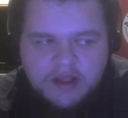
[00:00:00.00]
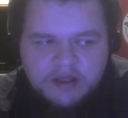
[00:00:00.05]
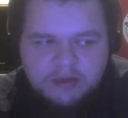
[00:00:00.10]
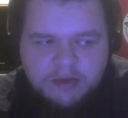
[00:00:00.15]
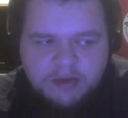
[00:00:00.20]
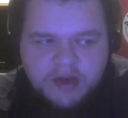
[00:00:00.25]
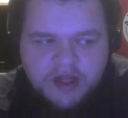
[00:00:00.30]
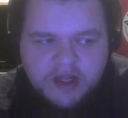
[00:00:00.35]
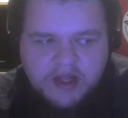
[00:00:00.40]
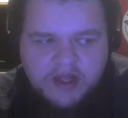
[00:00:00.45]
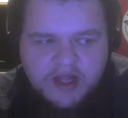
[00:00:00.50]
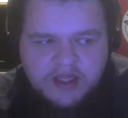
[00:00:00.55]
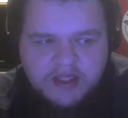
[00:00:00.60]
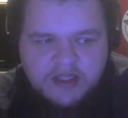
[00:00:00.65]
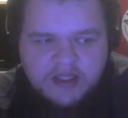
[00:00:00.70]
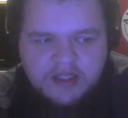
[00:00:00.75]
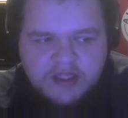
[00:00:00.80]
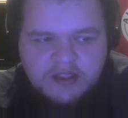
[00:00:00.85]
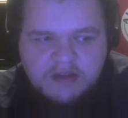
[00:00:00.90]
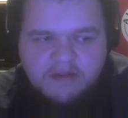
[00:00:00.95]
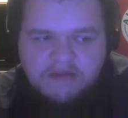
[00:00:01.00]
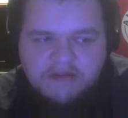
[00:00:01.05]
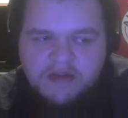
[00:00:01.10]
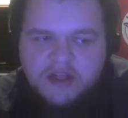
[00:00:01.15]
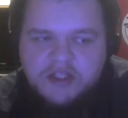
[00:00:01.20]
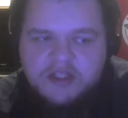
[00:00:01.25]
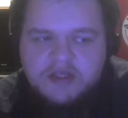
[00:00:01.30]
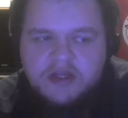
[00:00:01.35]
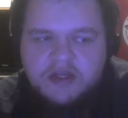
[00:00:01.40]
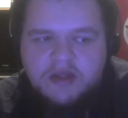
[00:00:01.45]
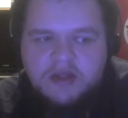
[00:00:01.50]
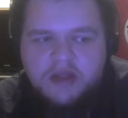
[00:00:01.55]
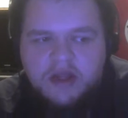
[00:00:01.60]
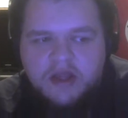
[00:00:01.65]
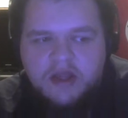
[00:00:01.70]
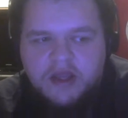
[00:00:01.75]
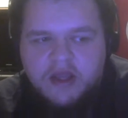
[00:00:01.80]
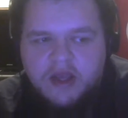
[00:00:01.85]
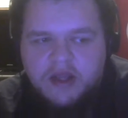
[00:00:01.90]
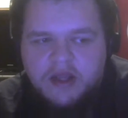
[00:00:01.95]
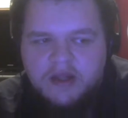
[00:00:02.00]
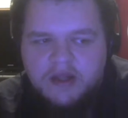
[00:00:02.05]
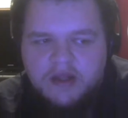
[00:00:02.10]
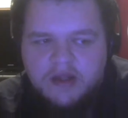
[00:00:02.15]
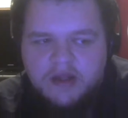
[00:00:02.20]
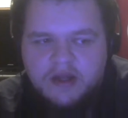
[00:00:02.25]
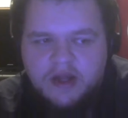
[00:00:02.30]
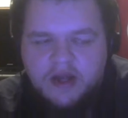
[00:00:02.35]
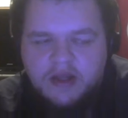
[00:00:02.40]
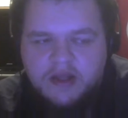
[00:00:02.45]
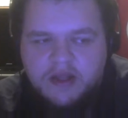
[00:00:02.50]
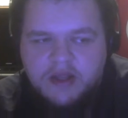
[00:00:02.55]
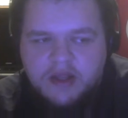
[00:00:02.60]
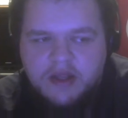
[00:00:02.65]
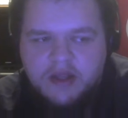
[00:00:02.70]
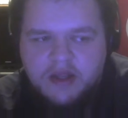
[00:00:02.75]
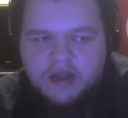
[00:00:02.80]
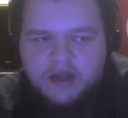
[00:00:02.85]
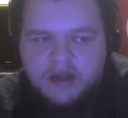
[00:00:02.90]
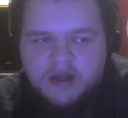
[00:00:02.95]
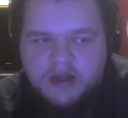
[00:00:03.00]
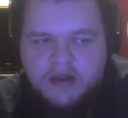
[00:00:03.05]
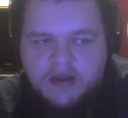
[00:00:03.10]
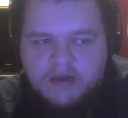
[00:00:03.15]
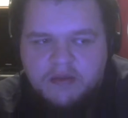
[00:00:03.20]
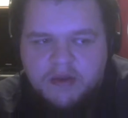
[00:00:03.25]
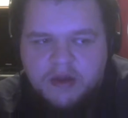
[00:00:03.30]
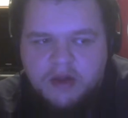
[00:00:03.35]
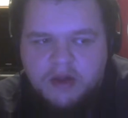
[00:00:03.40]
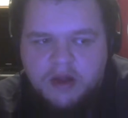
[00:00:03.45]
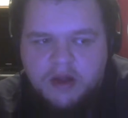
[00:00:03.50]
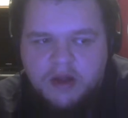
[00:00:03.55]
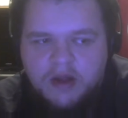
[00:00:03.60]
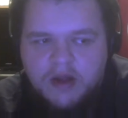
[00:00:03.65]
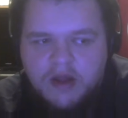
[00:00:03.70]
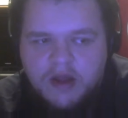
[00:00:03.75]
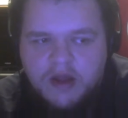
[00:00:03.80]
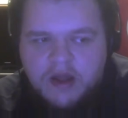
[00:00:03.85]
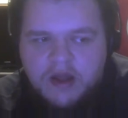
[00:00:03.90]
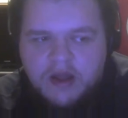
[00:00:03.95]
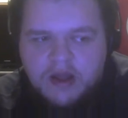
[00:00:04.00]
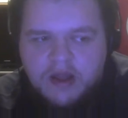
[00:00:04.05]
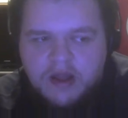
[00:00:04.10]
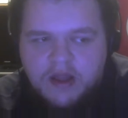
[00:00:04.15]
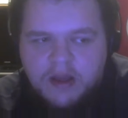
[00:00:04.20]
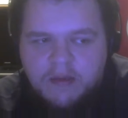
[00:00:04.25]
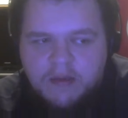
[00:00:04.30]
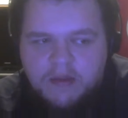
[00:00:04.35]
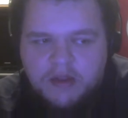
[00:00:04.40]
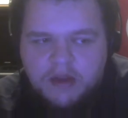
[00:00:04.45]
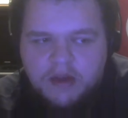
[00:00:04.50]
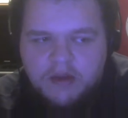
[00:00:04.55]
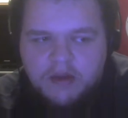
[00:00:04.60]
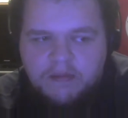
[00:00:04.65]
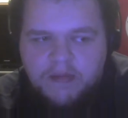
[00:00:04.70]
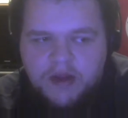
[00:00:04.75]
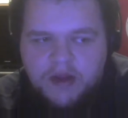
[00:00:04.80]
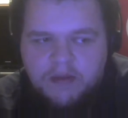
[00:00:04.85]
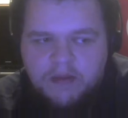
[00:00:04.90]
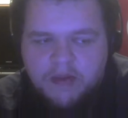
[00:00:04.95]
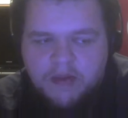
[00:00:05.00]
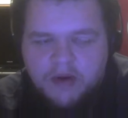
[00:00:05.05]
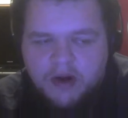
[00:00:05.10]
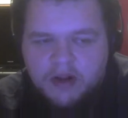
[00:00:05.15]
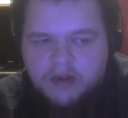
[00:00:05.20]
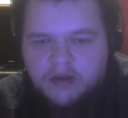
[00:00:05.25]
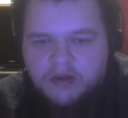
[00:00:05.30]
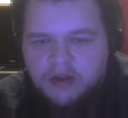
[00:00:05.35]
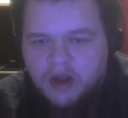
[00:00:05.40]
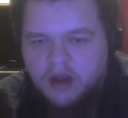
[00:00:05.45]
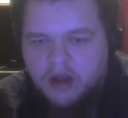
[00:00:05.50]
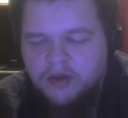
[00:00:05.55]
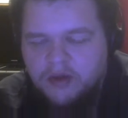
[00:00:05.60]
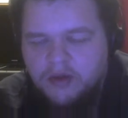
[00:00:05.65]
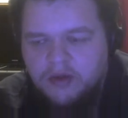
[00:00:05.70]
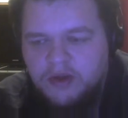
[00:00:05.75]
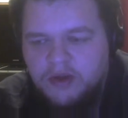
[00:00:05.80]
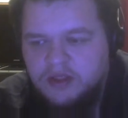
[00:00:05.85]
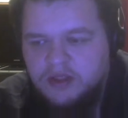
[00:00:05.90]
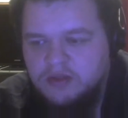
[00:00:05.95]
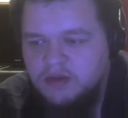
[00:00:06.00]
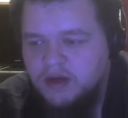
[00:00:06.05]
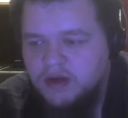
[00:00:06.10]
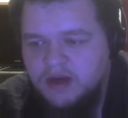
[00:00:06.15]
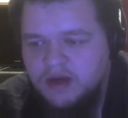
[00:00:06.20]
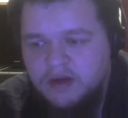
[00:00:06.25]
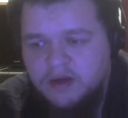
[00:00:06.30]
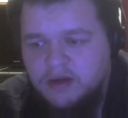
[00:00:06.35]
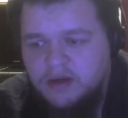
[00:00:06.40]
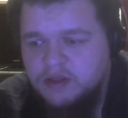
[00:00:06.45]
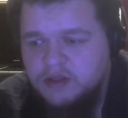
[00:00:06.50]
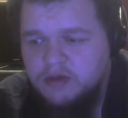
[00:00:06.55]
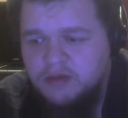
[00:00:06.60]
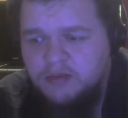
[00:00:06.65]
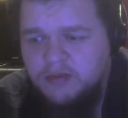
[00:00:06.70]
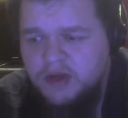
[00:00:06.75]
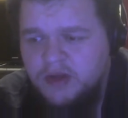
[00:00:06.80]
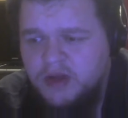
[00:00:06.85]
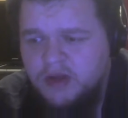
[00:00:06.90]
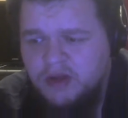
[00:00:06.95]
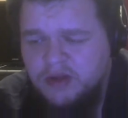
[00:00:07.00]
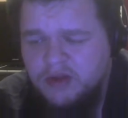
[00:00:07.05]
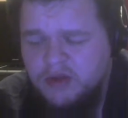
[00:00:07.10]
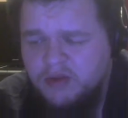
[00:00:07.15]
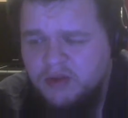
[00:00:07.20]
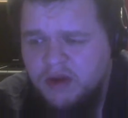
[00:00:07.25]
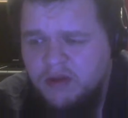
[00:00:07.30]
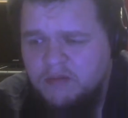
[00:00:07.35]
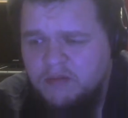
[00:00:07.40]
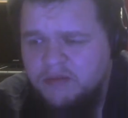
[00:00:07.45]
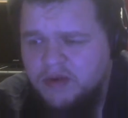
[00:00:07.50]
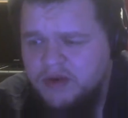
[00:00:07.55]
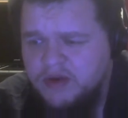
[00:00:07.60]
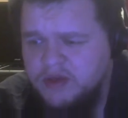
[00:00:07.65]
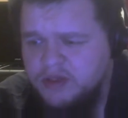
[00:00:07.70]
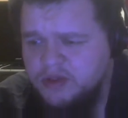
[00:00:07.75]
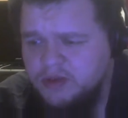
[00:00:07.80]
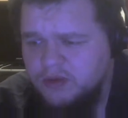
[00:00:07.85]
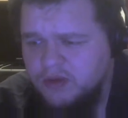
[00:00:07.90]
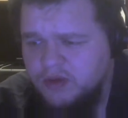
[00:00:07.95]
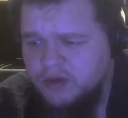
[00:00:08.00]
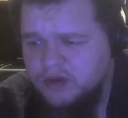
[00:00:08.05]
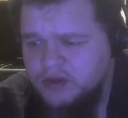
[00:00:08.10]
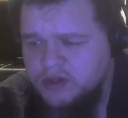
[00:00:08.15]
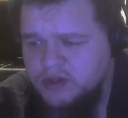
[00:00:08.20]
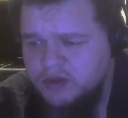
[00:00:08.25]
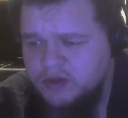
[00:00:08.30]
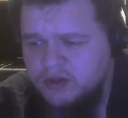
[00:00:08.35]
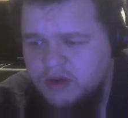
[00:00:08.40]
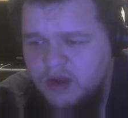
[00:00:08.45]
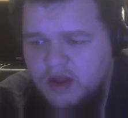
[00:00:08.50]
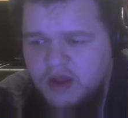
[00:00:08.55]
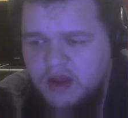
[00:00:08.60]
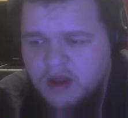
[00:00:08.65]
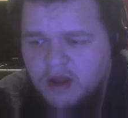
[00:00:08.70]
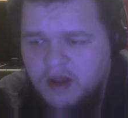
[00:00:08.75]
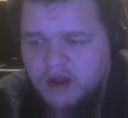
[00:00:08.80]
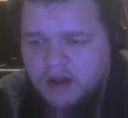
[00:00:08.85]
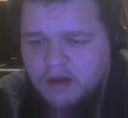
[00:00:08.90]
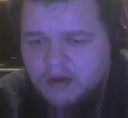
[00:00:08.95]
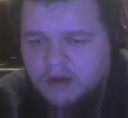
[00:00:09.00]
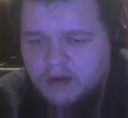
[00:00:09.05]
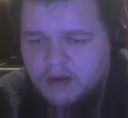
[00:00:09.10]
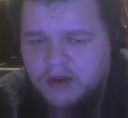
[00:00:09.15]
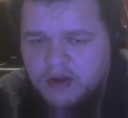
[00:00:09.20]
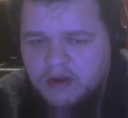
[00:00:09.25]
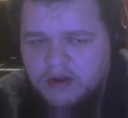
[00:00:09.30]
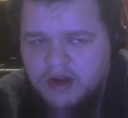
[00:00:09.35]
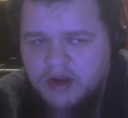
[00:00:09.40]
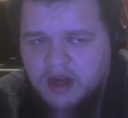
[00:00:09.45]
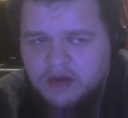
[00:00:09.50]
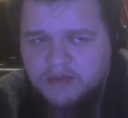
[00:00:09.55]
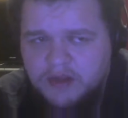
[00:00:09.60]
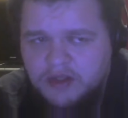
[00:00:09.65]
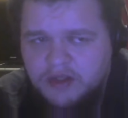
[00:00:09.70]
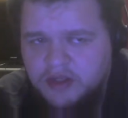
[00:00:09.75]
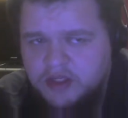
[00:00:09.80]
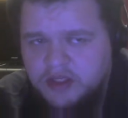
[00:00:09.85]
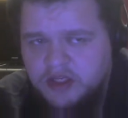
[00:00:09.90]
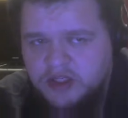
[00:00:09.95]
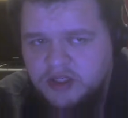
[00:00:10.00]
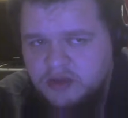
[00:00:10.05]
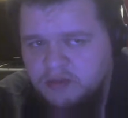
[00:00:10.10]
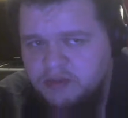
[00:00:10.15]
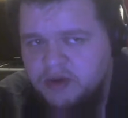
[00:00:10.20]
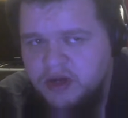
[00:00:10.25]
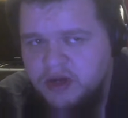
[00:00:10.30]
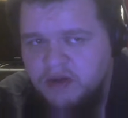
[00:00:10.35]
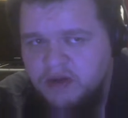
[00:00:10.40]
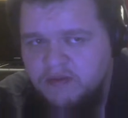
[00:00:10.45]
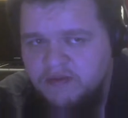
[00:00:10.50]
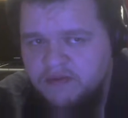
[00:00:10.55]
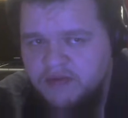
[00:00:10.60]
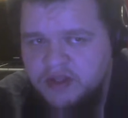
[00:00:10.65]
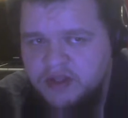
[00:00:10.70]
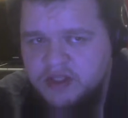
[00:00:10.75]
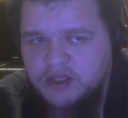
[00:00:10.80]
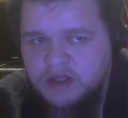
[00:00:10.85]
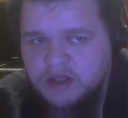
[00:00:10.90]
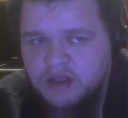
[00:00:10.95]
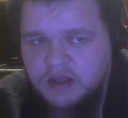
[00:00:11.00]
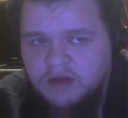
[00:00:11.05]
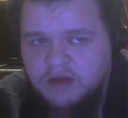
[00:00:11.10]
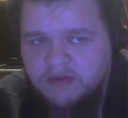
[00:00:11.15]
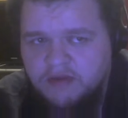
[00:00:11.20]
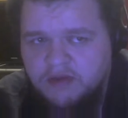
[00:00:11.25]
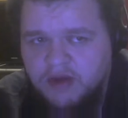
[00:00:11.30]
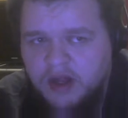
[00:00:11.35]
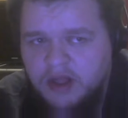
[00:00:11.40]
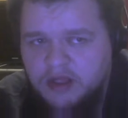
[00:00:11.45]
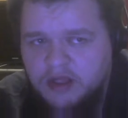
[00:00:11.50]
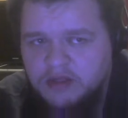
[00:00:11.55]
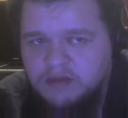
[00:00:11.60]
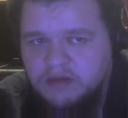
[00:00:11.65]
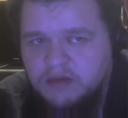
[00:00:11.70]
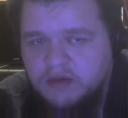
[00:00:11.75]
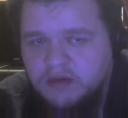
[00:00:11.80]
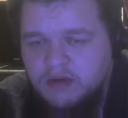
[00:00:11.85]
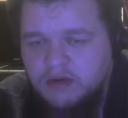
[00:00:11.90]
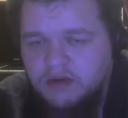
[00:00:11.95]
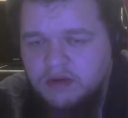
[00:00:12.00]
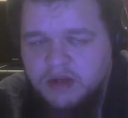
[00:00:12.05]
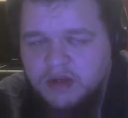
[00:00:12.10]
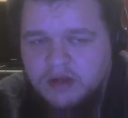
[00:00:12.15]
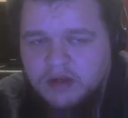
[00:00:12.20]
weight class, in this division, I think, and I think he can pick apart Otto in this fight, and also being on the ground pretty strong. So I'm going with unanimous decision, pretty convincingly for Alex Morono.